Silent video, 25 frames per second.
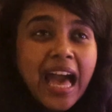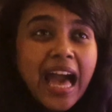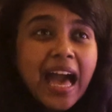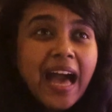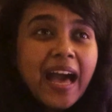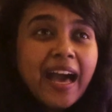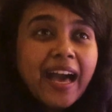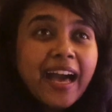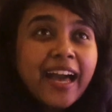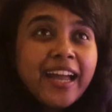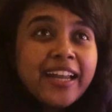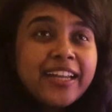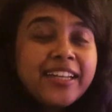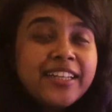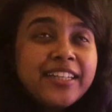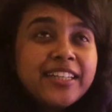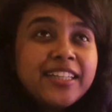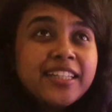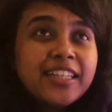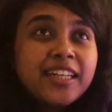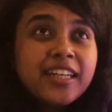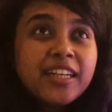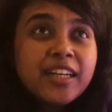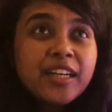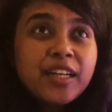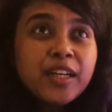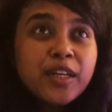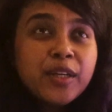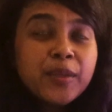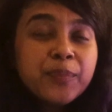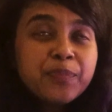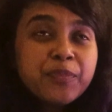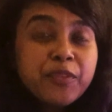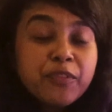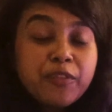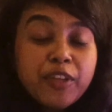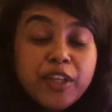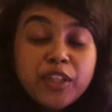and
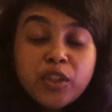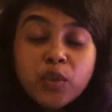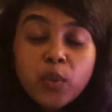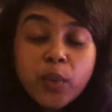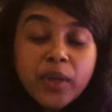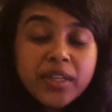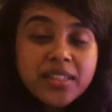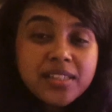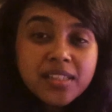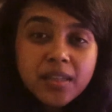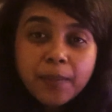uh, we do it